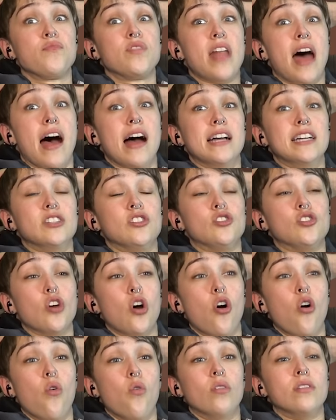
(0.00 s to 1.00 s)
That is
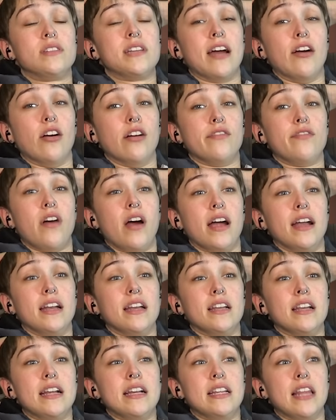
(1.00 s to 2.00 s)
so
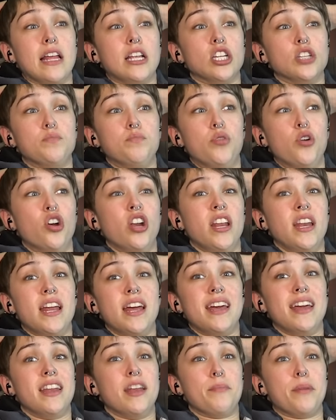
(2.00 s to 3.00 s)
terrifying. Like just putting
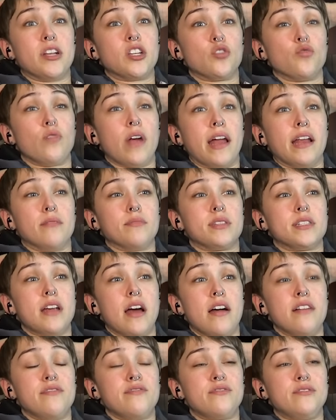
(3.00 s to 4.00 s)
it in a bunch of random
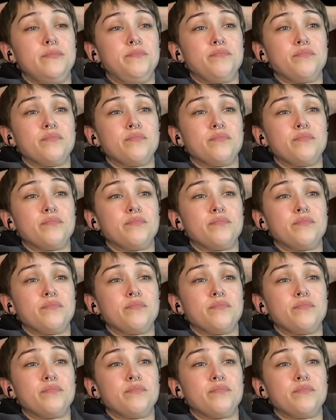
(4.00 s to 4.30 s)
stuff.